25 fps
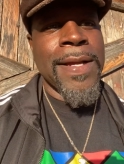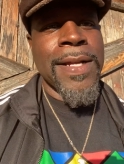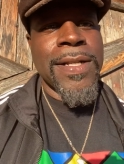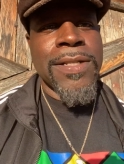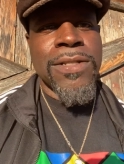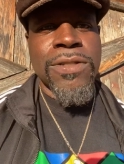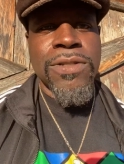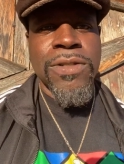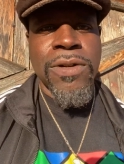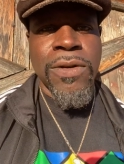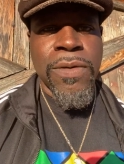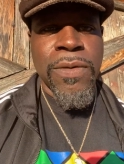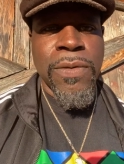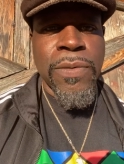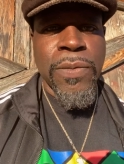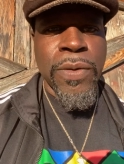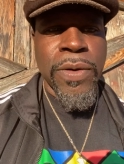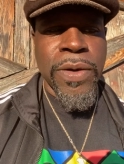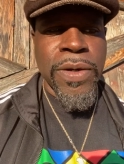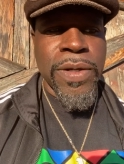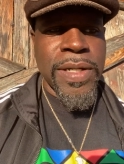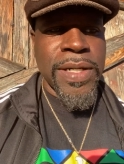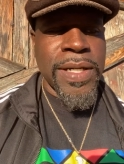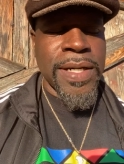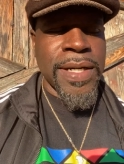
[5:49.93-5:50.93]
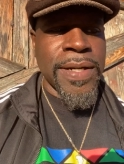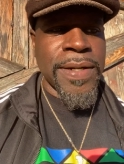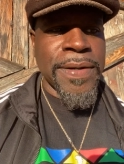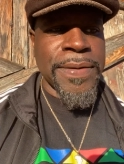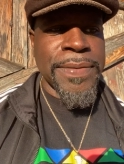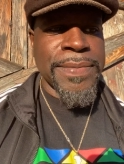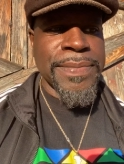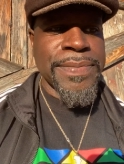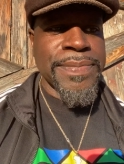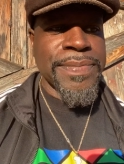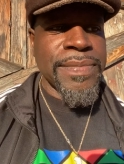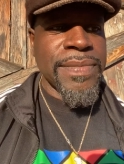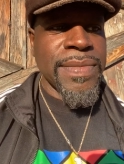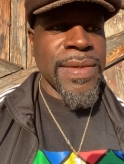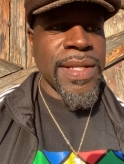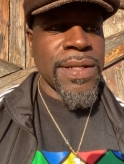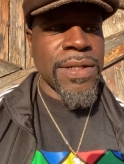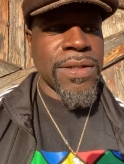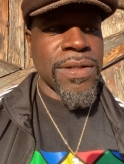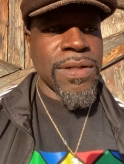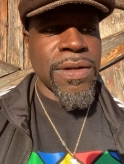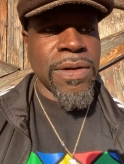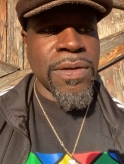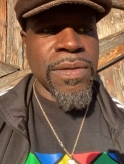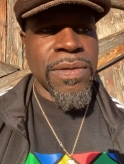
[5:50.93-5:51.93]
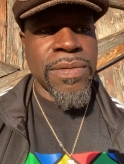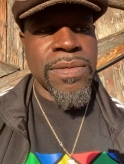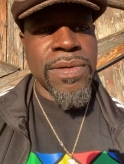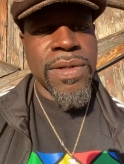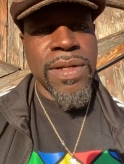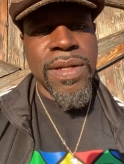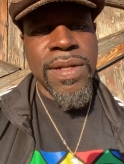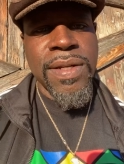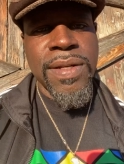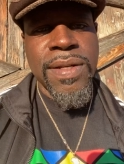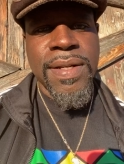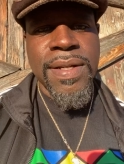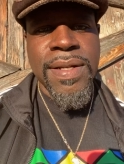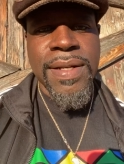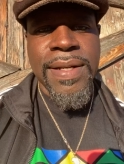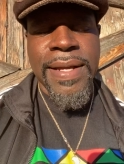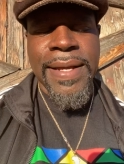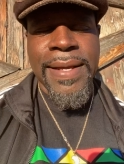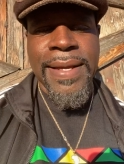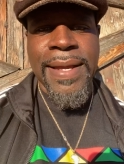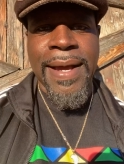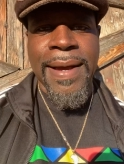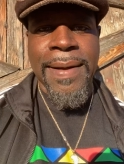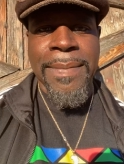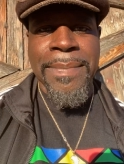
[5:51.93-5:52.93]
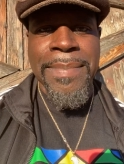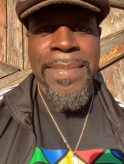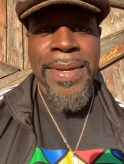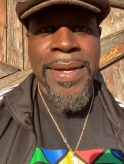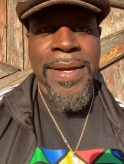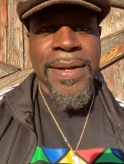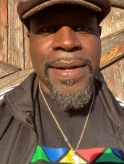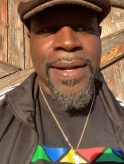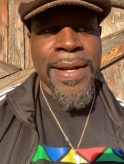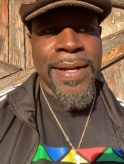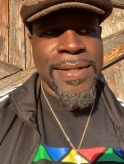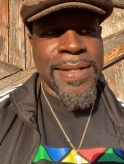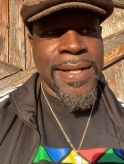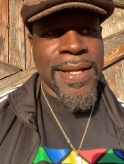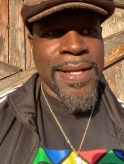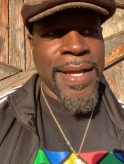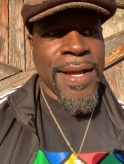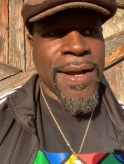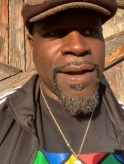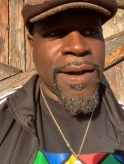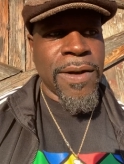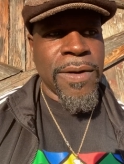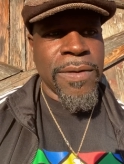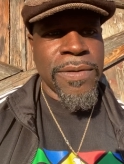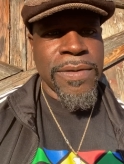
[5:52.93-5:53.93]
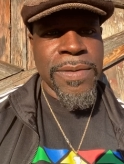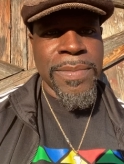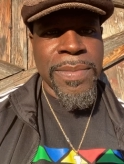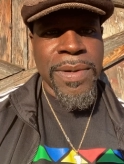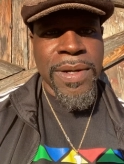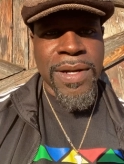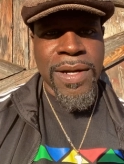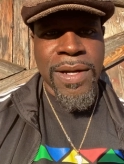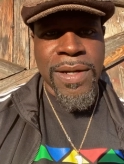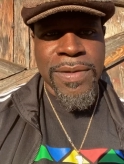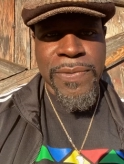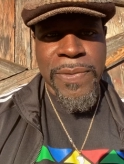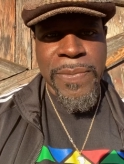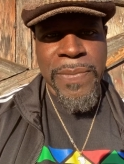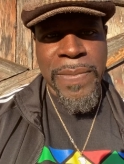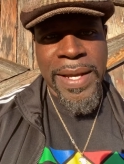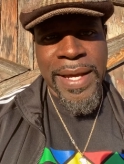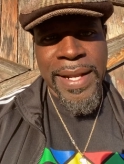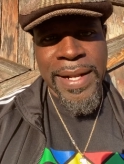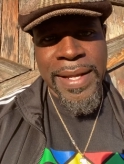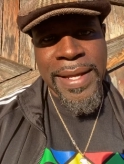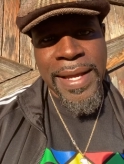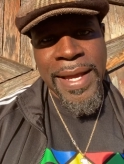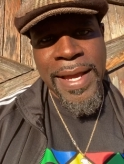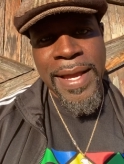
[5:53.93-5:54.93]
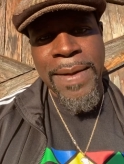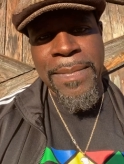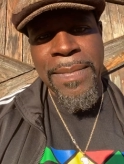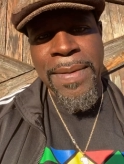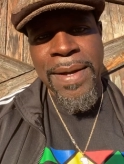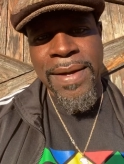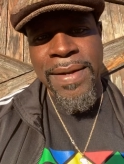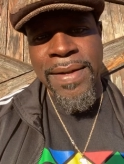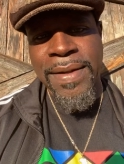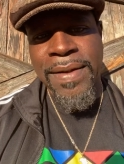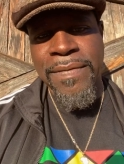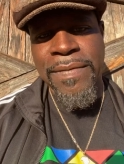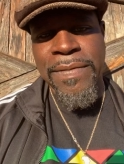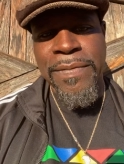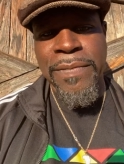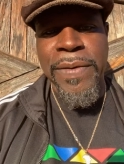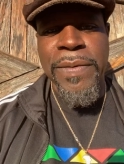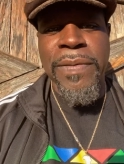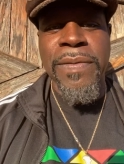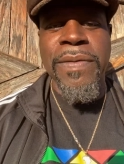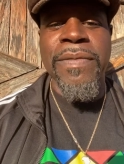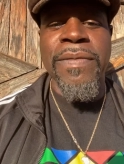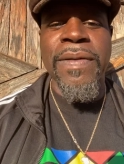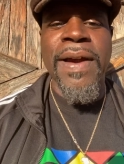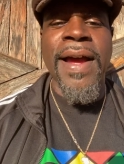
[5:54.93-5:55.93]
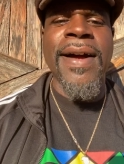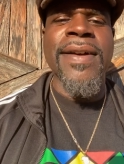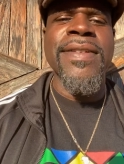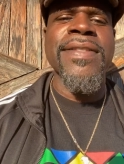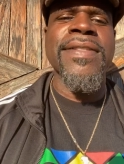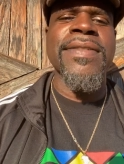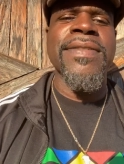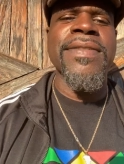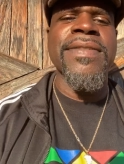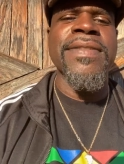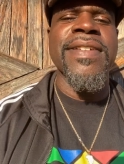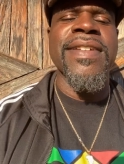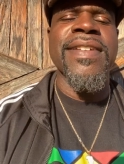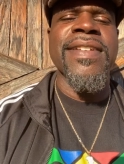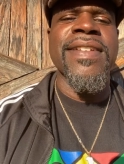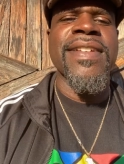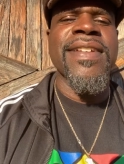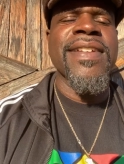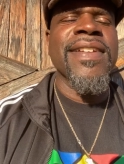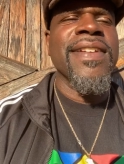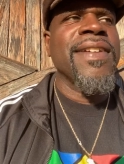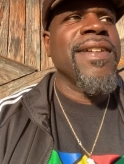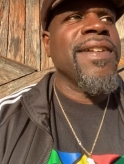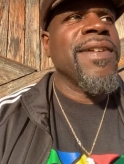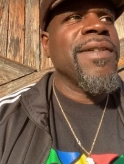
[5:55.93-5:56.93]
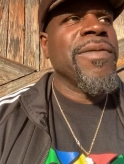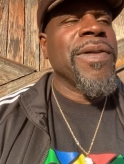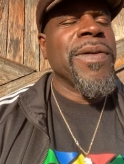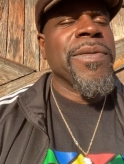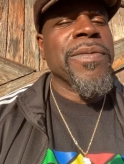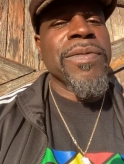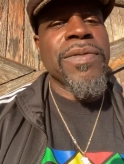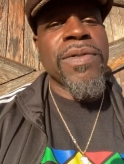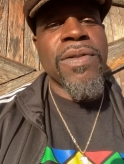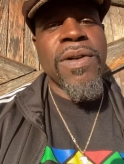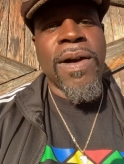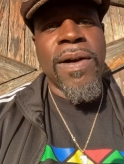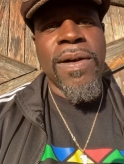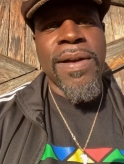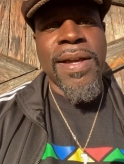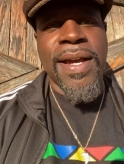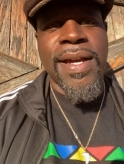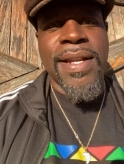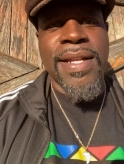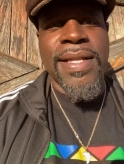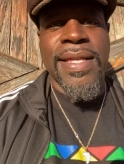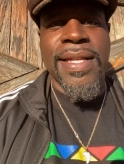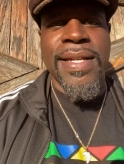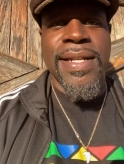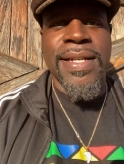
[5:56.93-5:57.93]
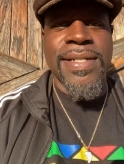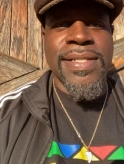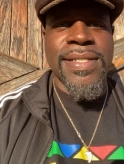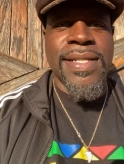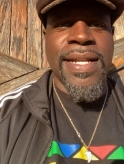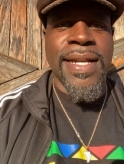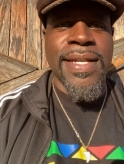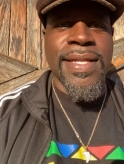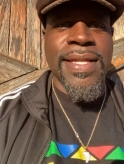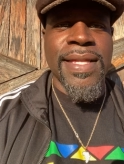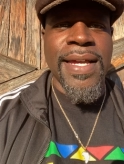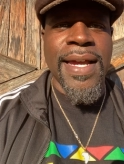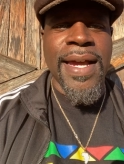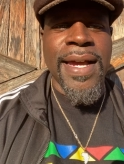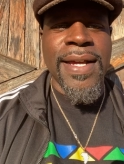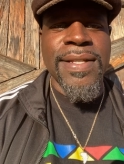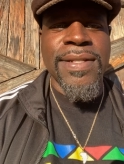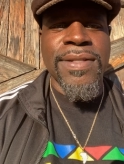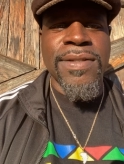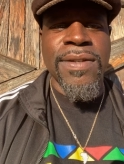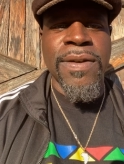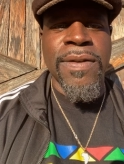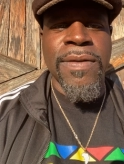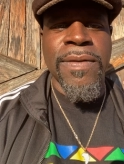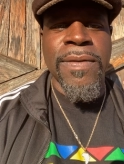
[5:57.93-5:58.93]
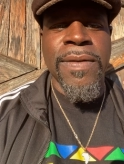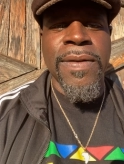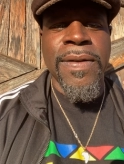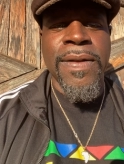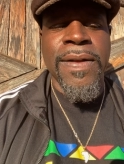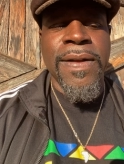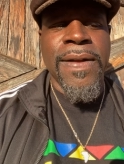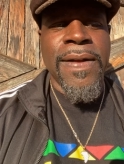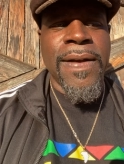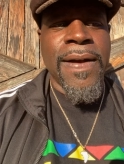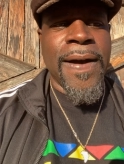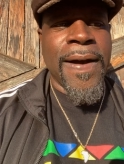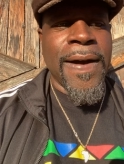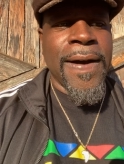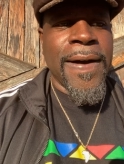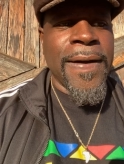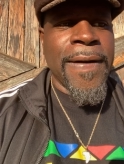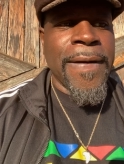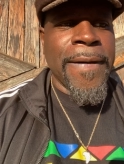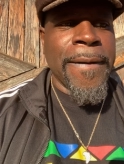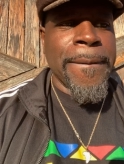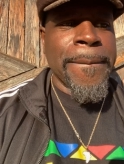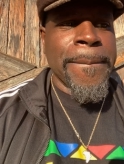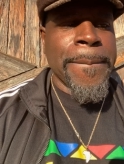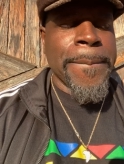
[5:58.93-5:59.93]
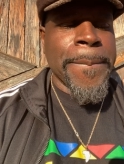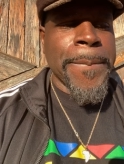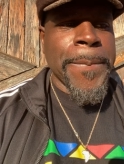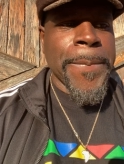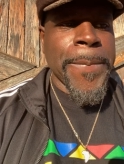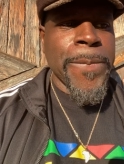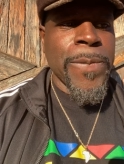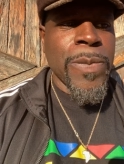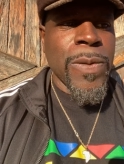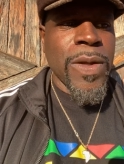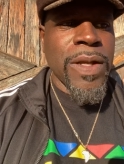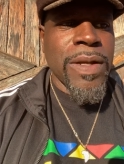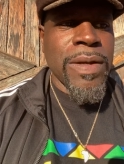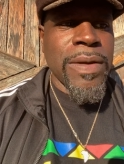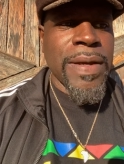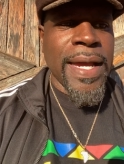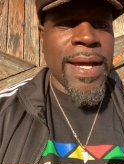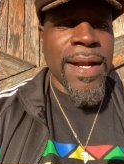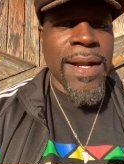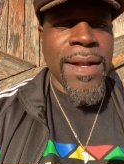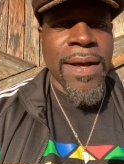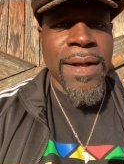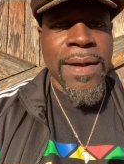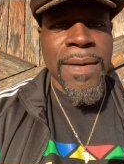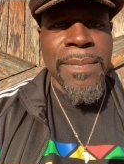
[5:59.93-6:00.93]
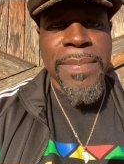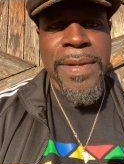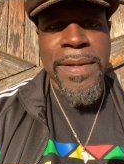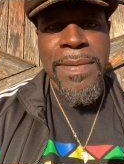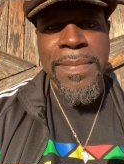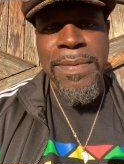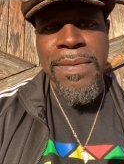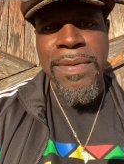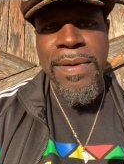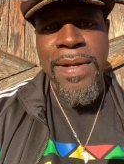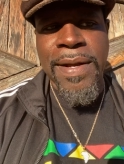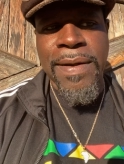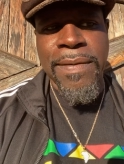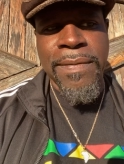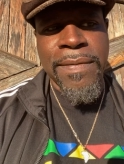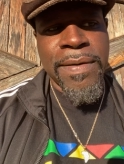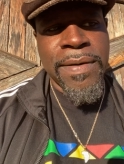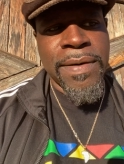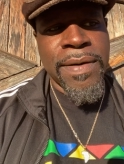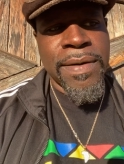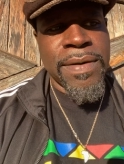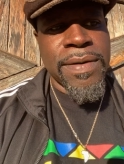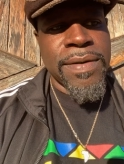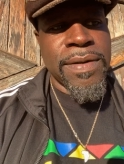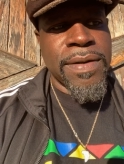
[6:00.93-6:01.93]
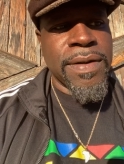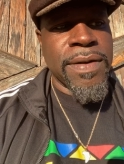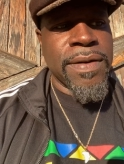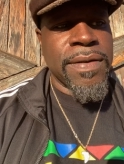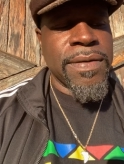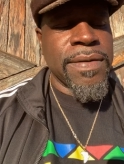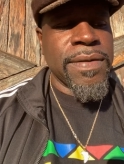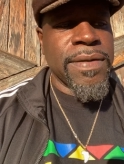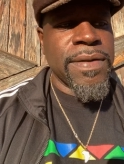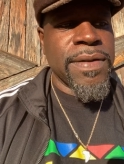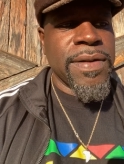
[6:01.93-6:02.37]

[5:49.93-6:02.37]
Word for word: to go to work. Um, so it got better as I got older because we made a game out of it. We would wrestle and we would do all kind of things like that. So um, had a lot of people that were, you know,